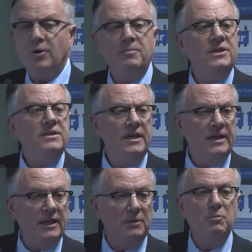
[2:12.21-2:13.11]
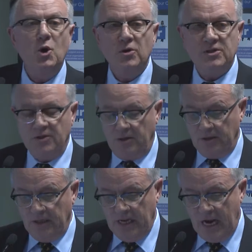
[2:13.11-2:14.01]
a particular personal
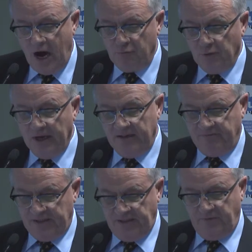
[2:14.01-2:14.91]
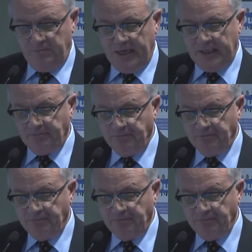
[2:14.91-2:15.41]
relevance for me.